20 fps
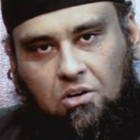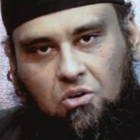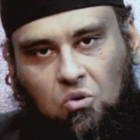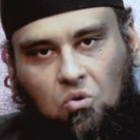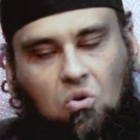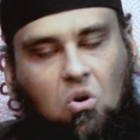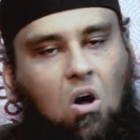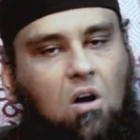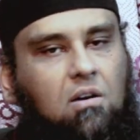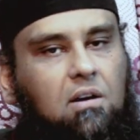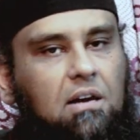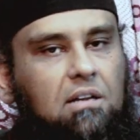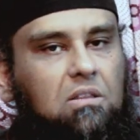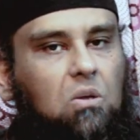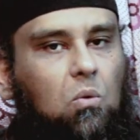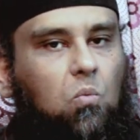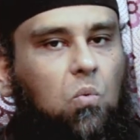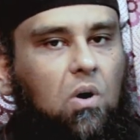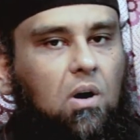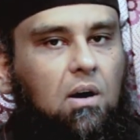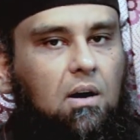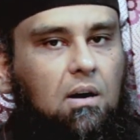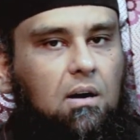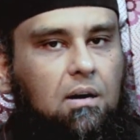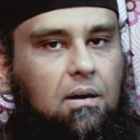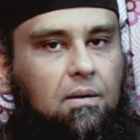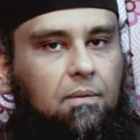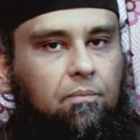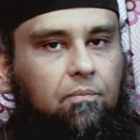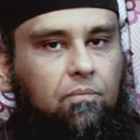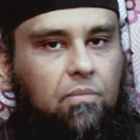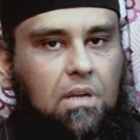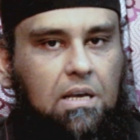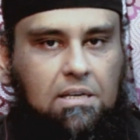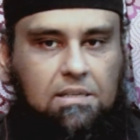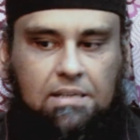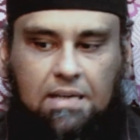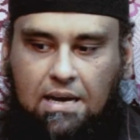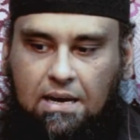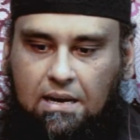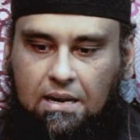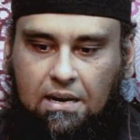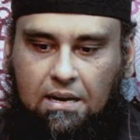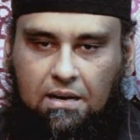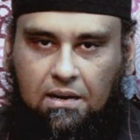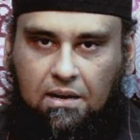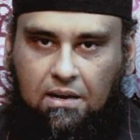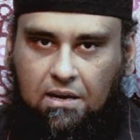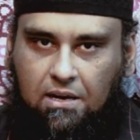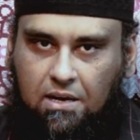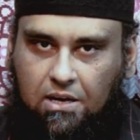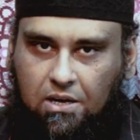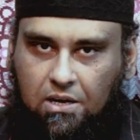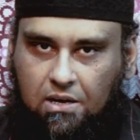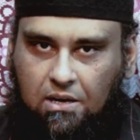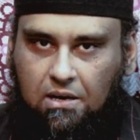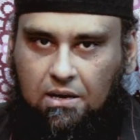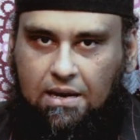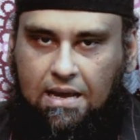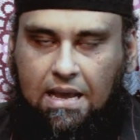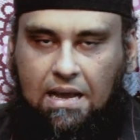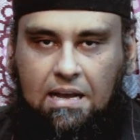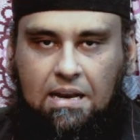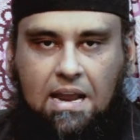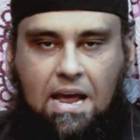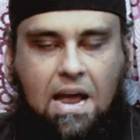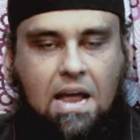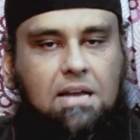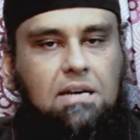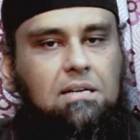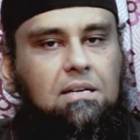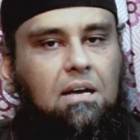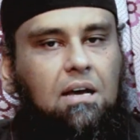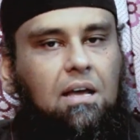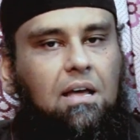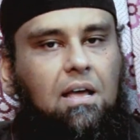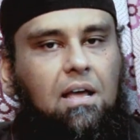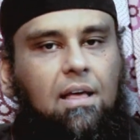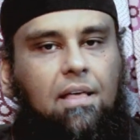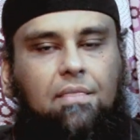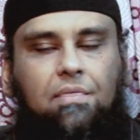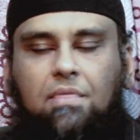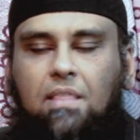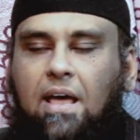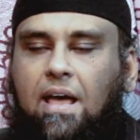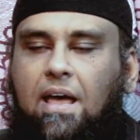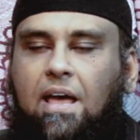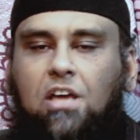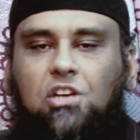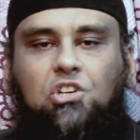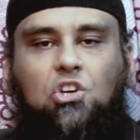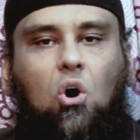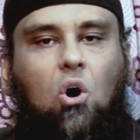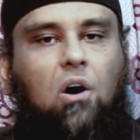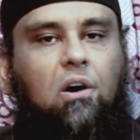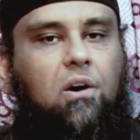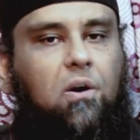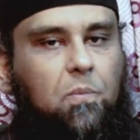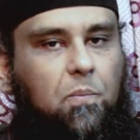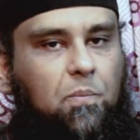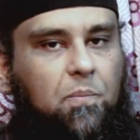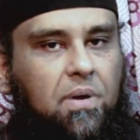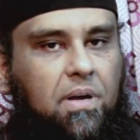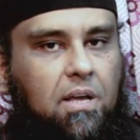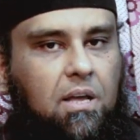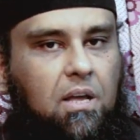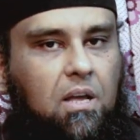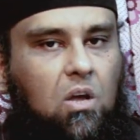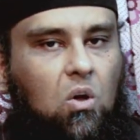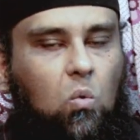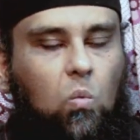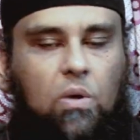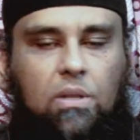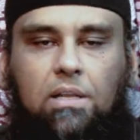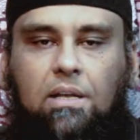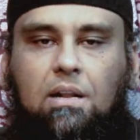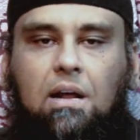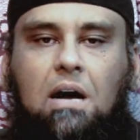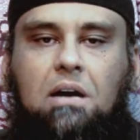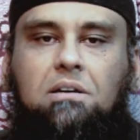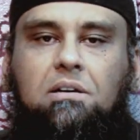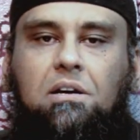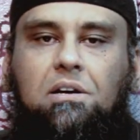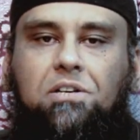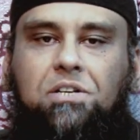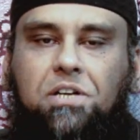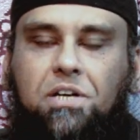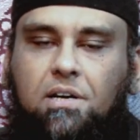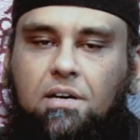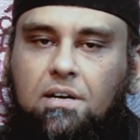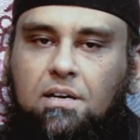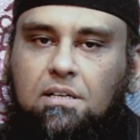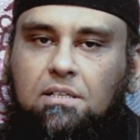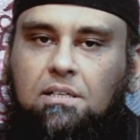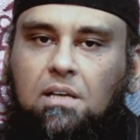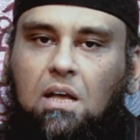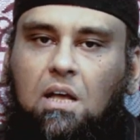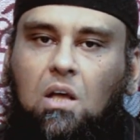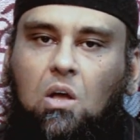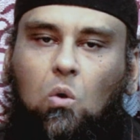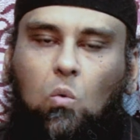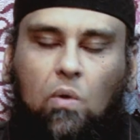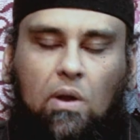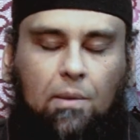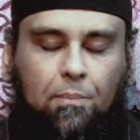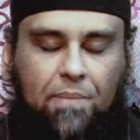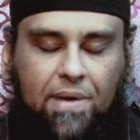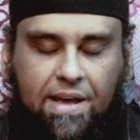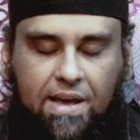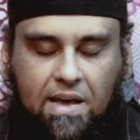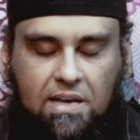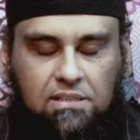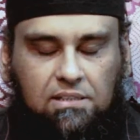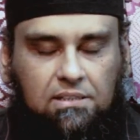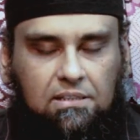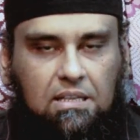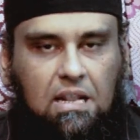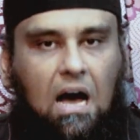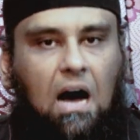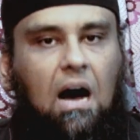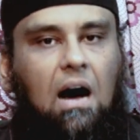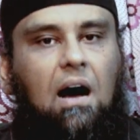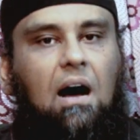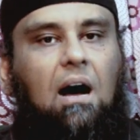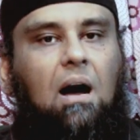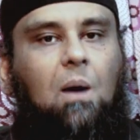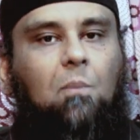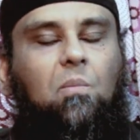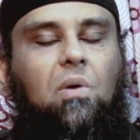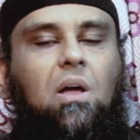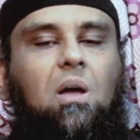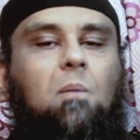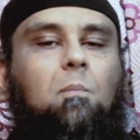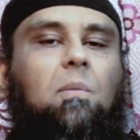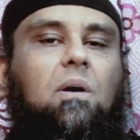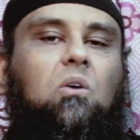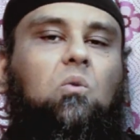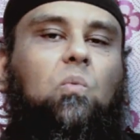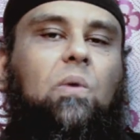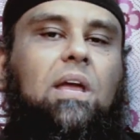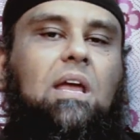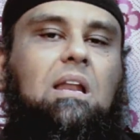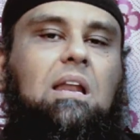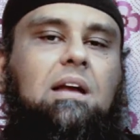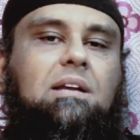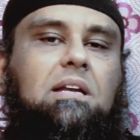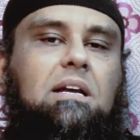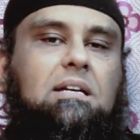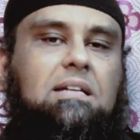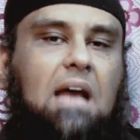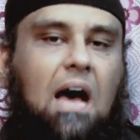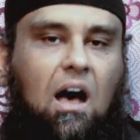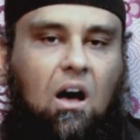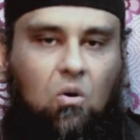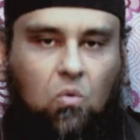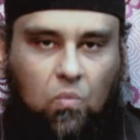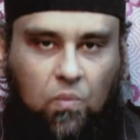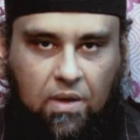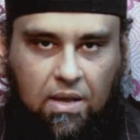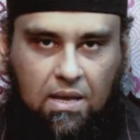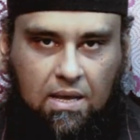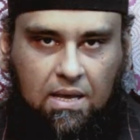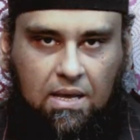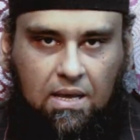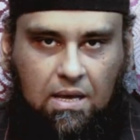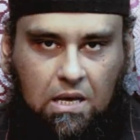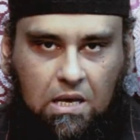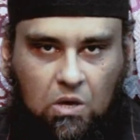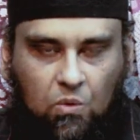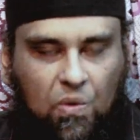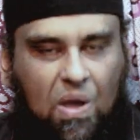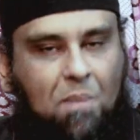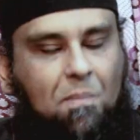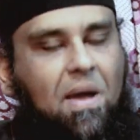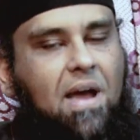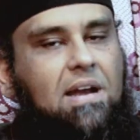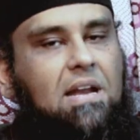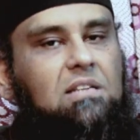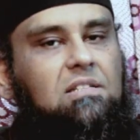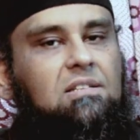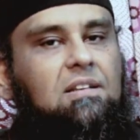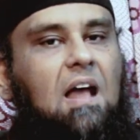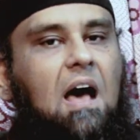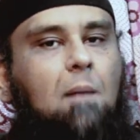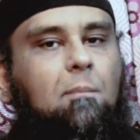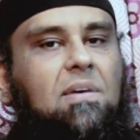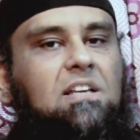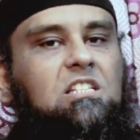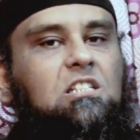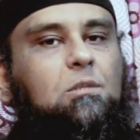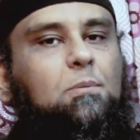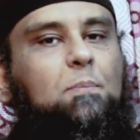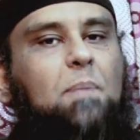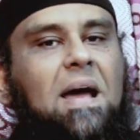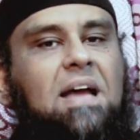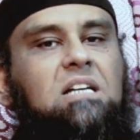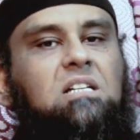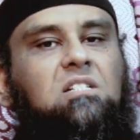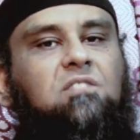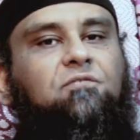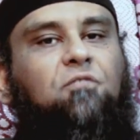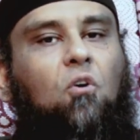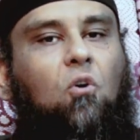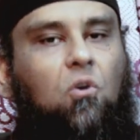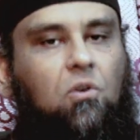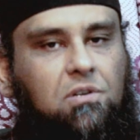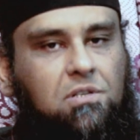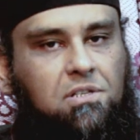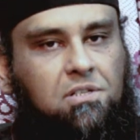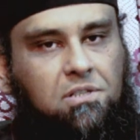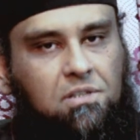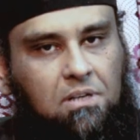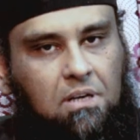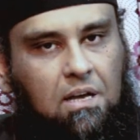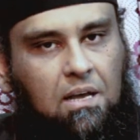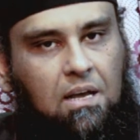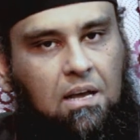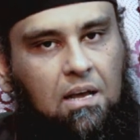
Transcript: to conquer the world, he said, in England, nay Europe, within 100 years will be Islam, but we let it down. We made Islam a spent force.